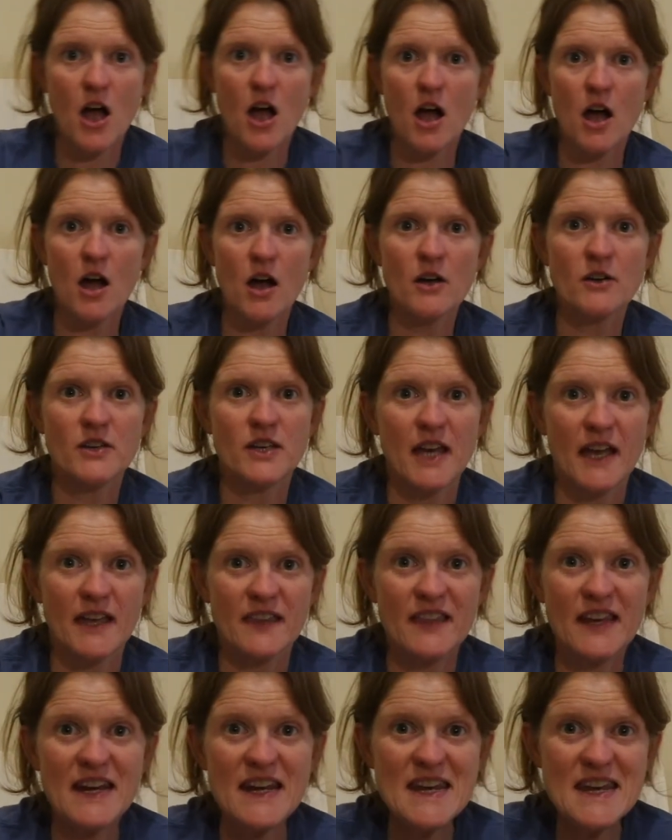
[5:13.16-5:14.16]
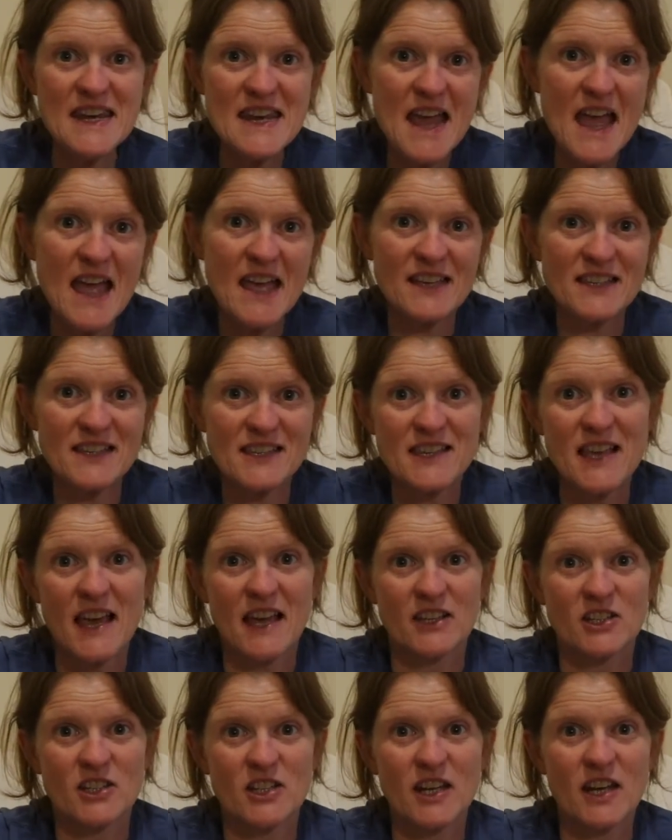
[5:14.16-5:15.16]
Okay, the next
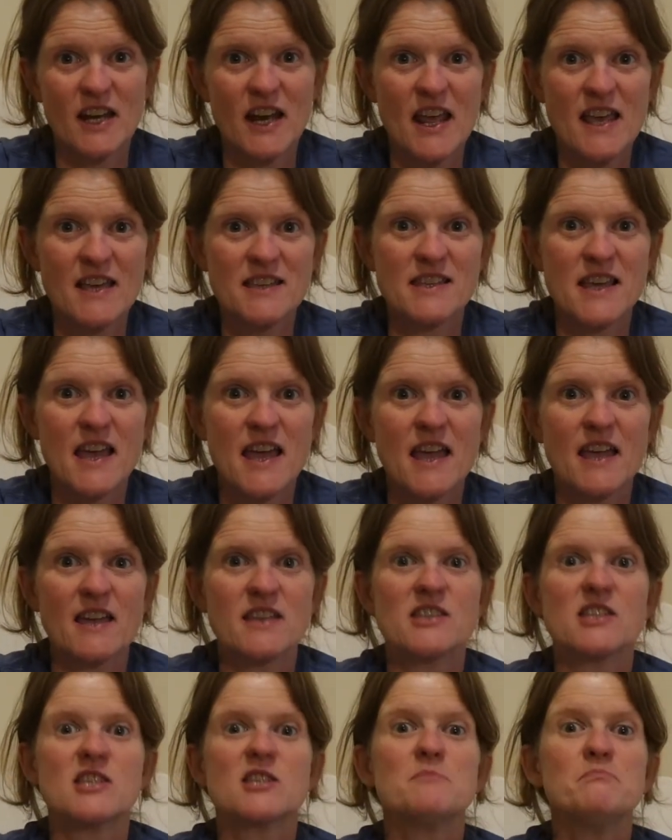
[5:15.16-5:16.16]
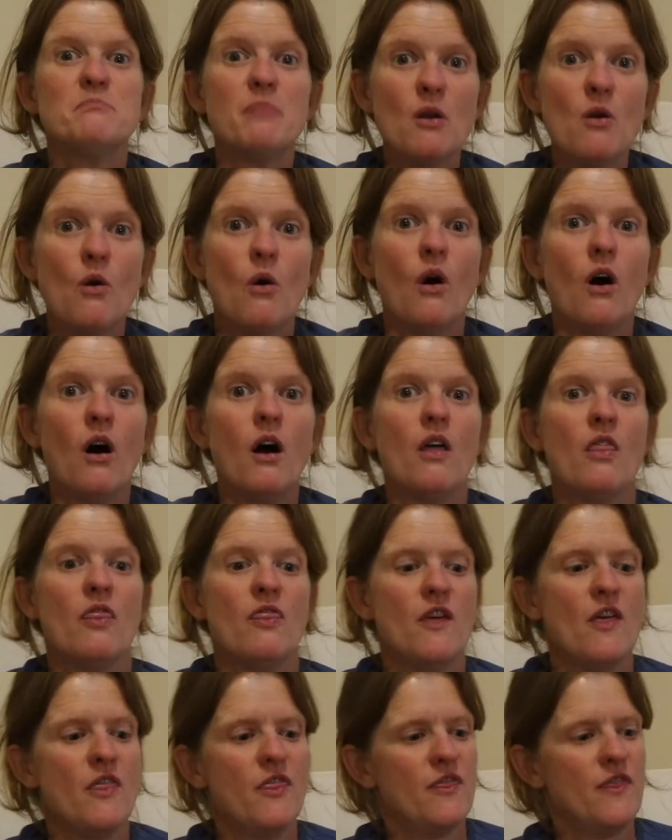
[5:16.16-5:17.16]
section is explore
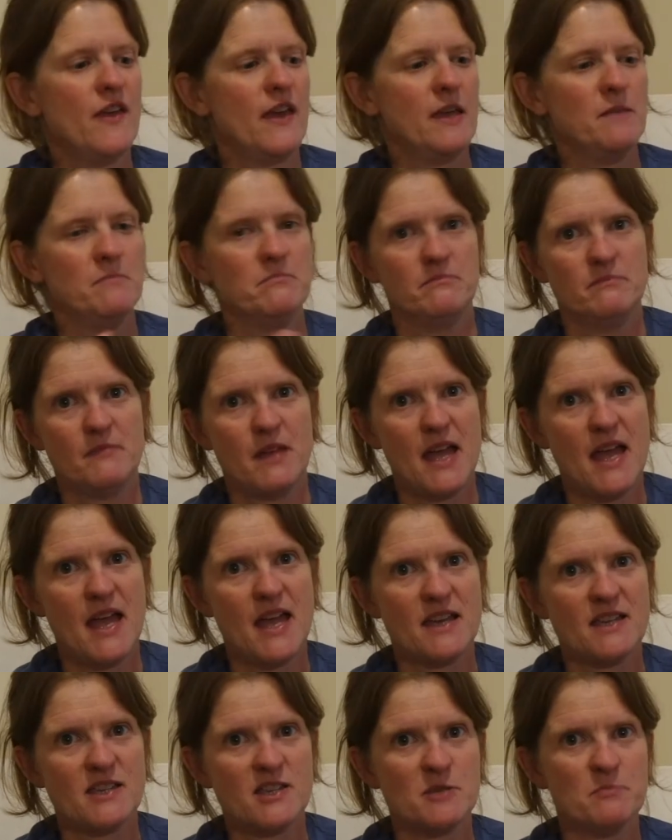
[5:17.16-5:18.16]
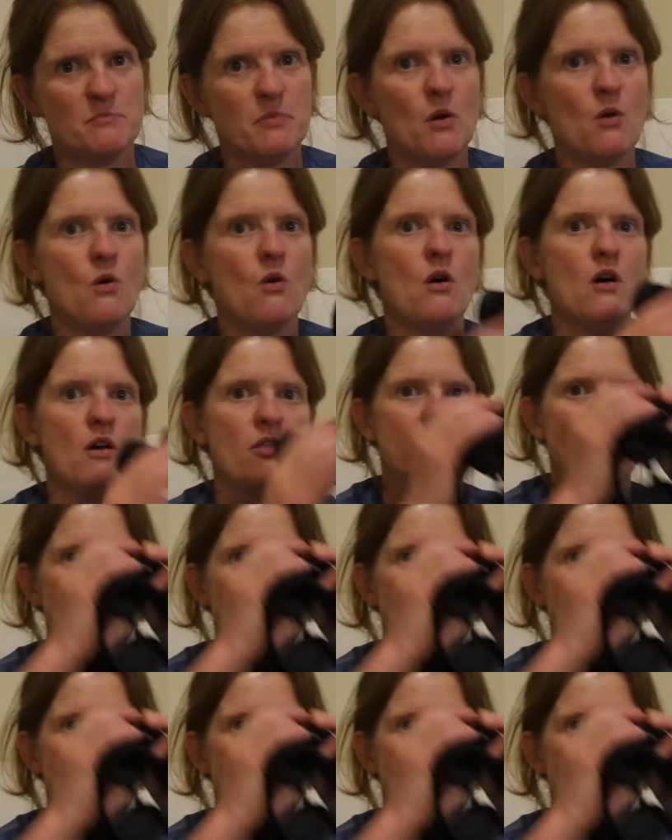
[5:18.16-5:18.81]
the theme. Explore the